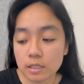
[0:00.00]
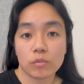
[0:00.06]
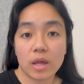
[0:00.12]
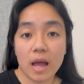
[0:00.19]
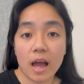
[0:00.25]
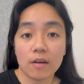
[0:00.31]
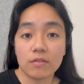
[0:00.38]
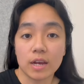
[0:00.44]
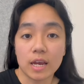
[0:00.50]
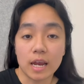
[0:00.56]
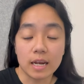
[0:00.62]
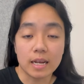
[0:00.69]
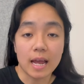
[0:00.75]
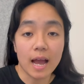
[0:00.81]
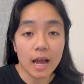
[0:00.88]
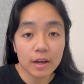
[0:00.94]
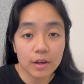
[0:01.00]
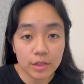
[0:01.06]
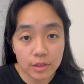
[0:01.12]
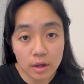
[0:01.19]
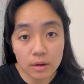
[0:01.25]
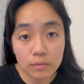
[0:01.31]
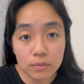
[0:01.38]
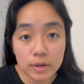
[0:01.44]
Having any
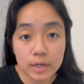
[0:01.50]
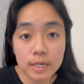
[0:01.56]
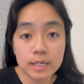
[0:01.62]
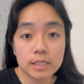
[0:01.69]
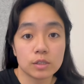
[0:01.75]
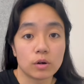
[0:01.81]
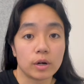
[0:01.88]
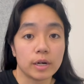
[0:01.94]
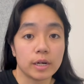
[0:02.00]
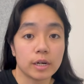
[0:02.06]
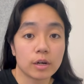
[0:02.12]
hackathon wins or any